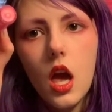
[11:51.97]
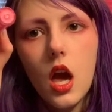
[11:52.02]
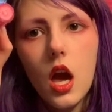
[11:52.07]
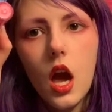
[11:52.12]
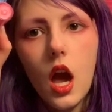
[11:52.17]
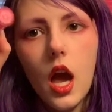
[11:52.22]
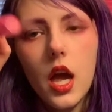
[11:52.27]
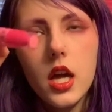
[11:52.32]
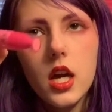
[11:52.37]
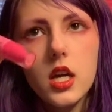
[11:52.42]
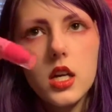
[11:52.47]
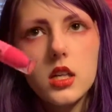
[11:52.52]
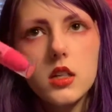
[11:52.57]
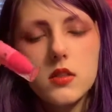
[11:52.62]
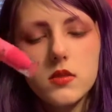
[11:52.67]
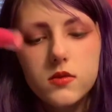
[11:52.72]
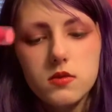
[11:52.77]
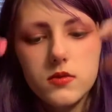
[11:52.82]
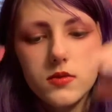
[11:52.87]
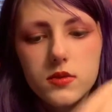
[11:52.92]
I
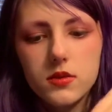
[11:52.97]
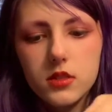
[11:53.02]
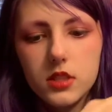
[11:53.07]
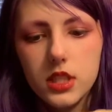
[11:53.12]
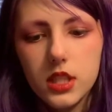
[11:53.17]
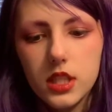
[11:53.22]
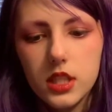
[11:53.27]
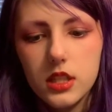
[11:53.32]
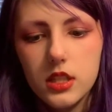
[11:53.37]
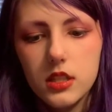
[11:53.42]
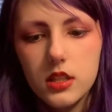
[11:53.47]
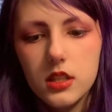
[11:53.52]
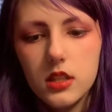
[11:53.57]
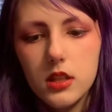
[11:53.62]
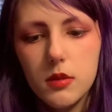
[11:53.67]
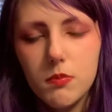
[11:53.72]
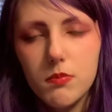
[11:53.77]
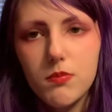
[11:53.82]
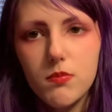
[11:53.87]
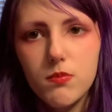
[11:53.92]
have, like, the
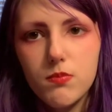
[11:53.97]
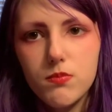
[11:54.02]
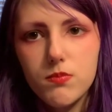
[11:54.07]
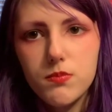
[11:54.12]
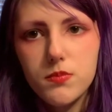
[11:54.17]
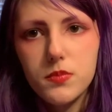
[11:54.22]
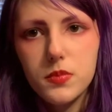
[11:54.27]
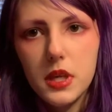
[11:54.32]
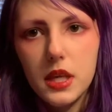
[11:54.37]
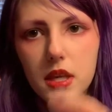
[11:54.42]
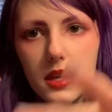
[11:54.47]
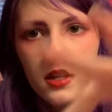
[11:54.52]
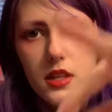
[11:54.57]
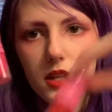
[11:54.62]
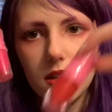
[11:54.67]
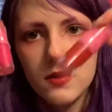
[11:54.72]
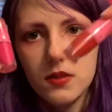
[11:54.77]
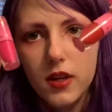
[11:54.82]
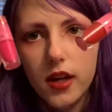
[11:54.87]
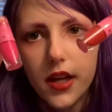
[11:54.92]
pink
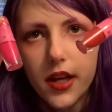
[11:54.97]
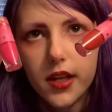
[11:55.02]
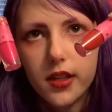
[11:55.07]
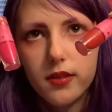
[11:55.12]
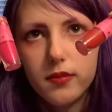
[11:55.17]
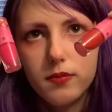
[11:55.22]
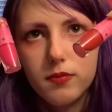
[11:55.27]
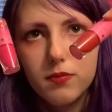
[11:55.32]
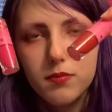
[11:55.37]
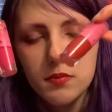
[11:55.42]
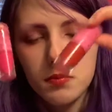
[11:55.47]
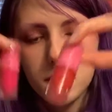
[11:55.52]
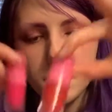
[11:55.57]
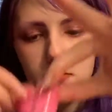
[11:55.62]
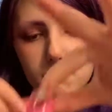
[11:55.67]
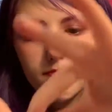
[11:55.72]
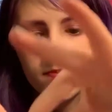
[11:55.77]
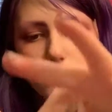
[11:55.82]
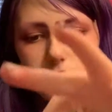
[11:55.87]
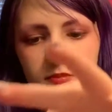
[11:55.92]
and red
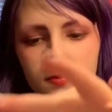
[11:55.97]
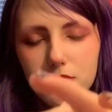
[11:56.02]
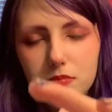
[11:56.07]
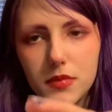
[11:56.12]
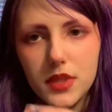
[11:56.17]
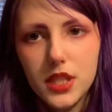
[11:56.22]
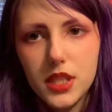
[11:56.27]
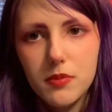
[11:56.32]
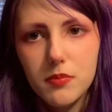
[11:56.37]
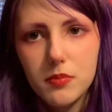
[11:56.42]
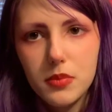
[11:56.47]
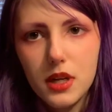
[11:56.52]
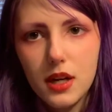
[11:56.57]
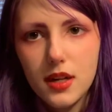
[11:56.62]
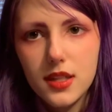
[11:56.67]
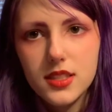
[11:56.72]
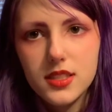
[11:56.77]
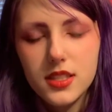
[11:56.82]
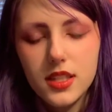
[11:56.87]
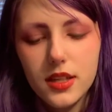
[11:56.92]
mini
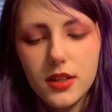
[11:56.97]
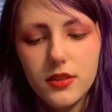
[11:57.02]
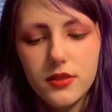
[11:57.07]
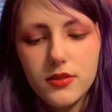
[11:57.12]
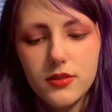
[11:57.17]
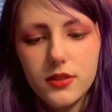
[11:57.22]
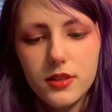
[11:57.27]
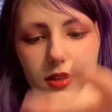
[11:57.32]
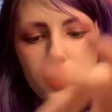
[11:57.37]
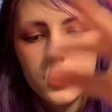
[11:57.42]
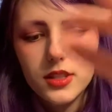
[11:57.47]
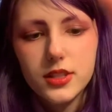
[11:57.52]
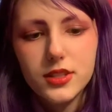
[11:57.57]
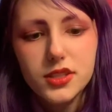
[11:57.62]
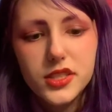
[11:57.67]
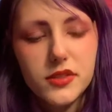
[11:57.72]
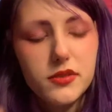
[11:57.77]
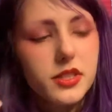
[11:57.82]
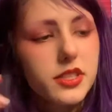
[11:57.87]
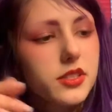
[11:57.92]
box set for
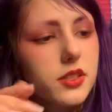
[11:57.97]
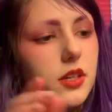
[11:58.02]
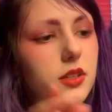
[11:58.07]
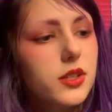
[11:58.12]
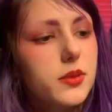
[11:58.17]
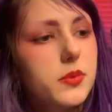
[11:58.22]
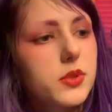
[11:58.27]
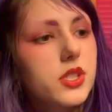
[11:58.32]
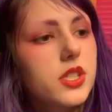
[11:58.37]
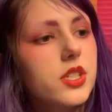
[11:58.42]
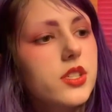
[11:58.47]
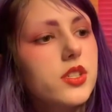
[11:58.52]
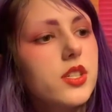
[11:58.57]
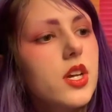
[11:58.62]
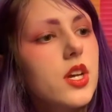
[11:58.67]
Jeffree Star lipsticks.